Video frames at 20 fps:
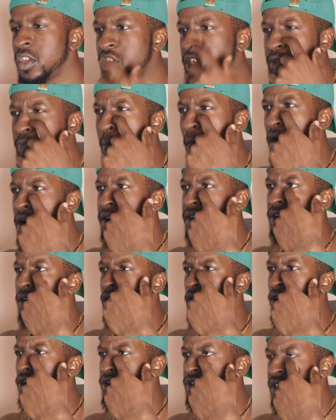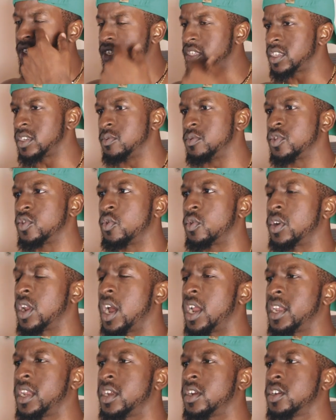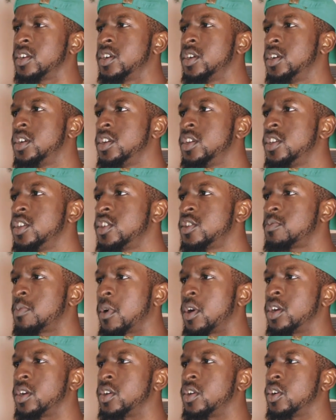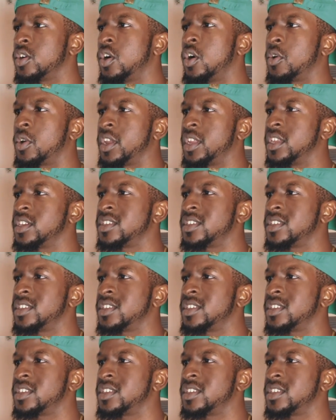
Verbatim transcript: Spartan girls, let's see what's going on here. Spartan girl, okay,